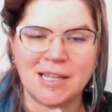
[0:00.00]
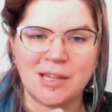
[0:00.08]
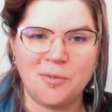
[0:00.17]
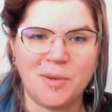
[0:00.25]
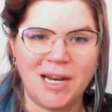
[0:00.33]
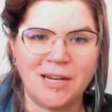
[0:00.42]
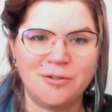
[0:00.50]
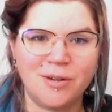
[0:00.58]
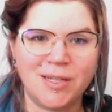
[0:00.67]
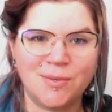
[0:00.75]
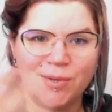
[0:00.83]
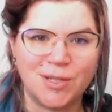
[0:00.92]
wedding
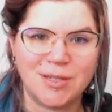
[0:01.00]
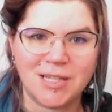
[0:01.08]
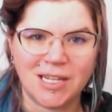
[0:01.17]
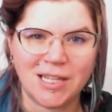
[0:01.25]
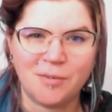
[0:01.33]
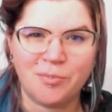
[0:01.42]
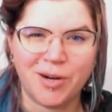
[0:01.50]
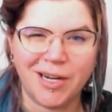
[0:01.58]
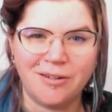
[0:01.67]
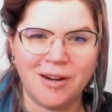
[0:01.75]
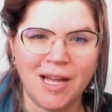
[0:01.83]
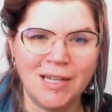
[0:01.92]
dress, which is like the bright
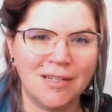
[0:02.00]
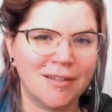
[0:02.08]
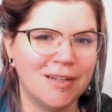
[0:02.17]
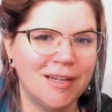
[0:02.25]
red.